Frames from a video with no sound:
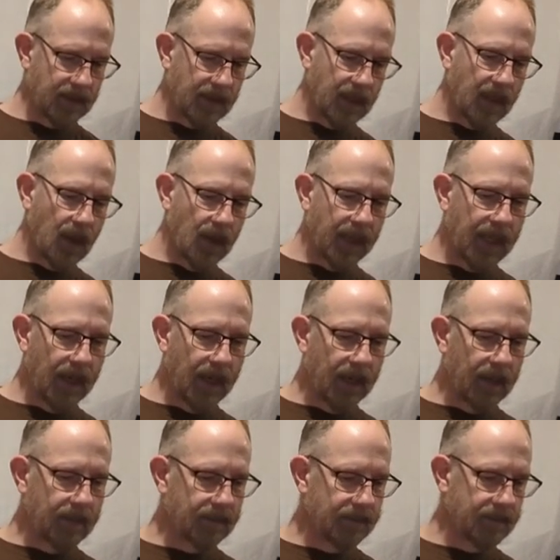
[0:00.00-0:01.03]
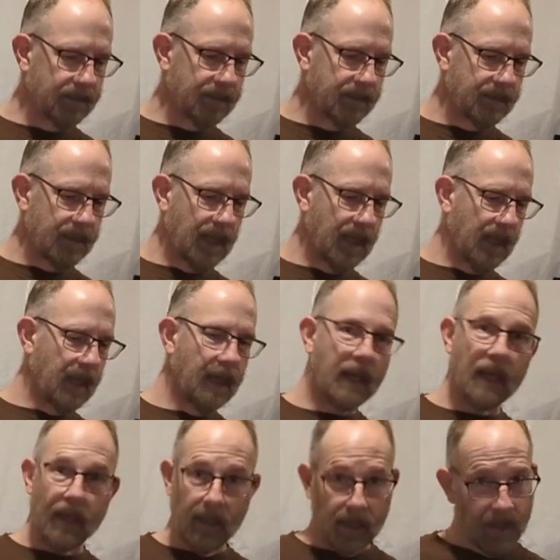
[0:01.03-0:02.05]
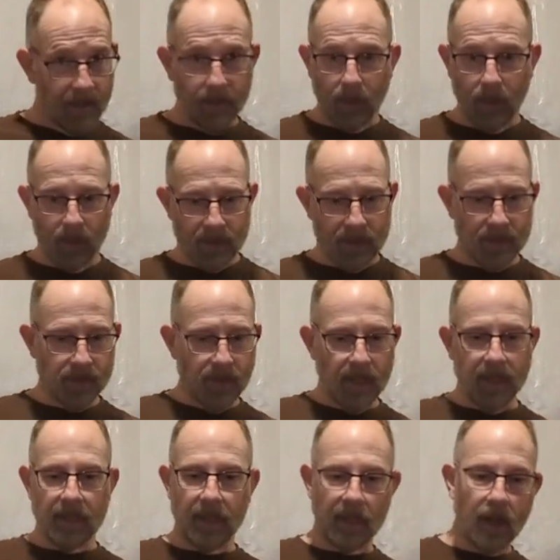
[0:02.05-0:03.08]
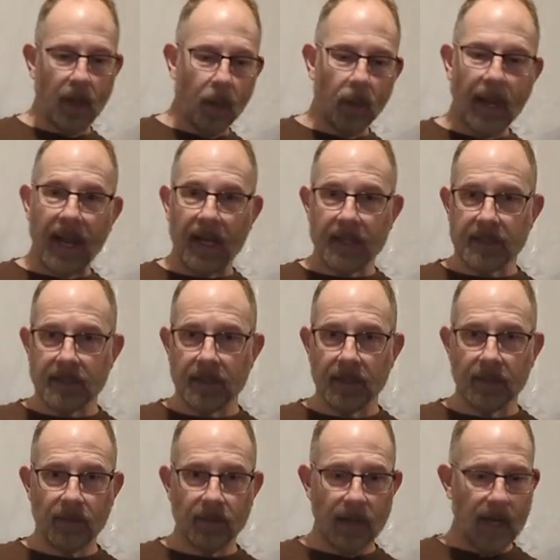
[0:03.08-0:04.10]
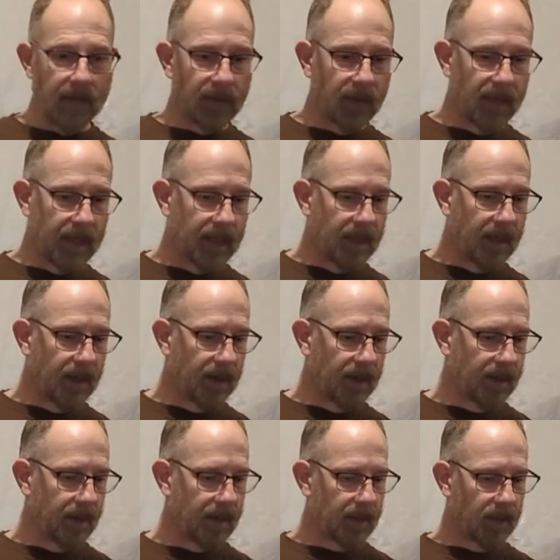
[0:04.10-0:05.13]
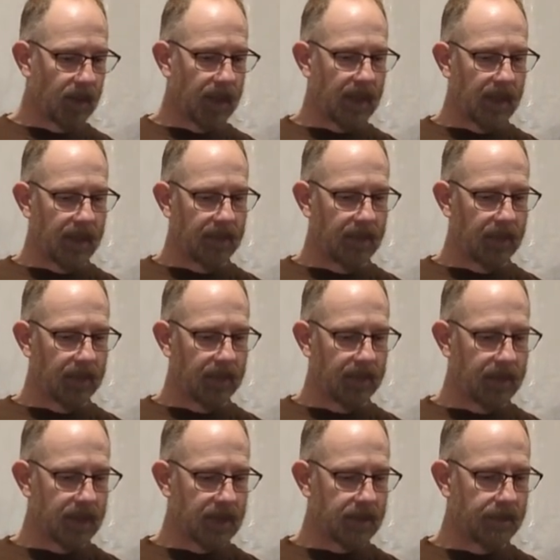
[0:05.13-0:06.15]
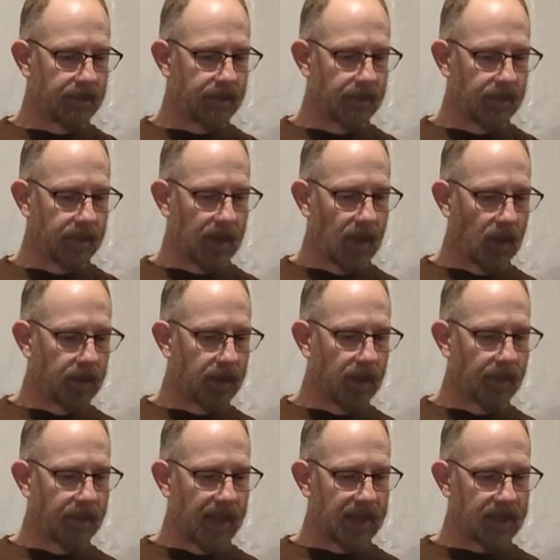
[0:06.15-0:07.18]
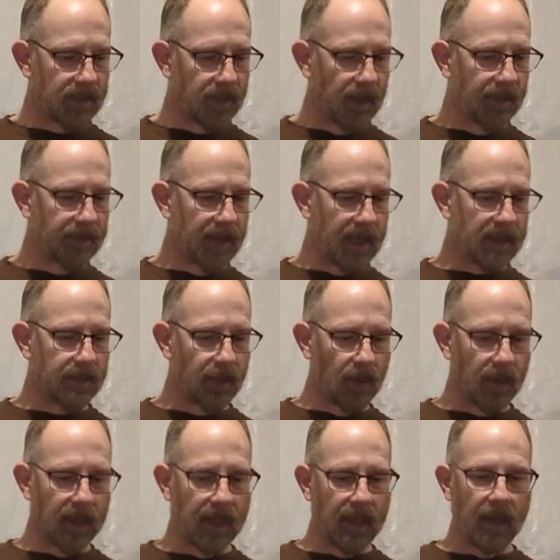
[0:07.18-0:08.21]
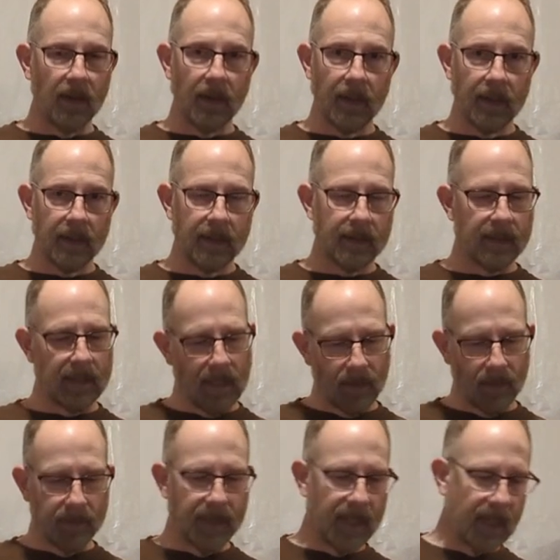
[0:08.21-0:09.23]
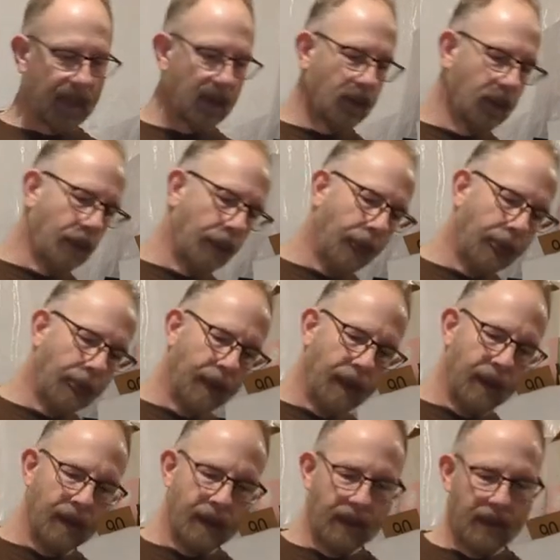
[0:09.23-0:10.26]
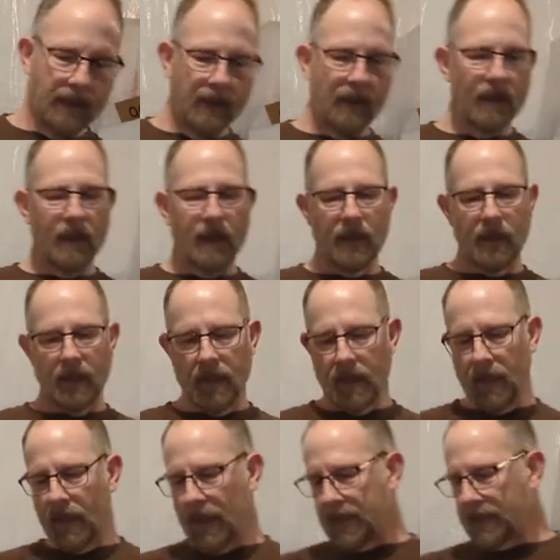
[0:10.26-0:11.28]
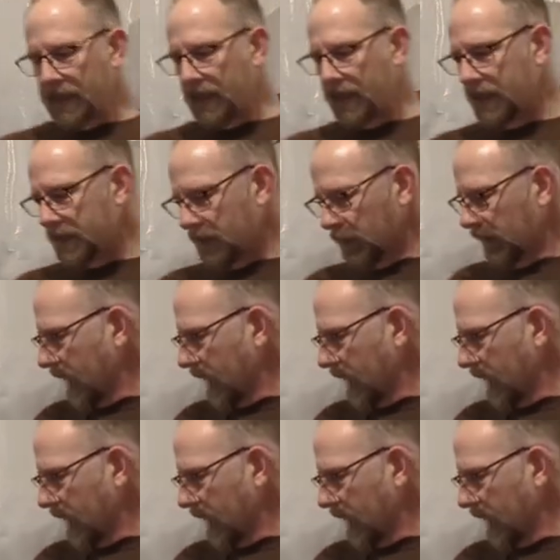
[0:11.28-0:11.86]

could go here. If we were just running a coax driver in here, we could even just, you know, put a bass reflex port here. That would be kind of cool. All right, so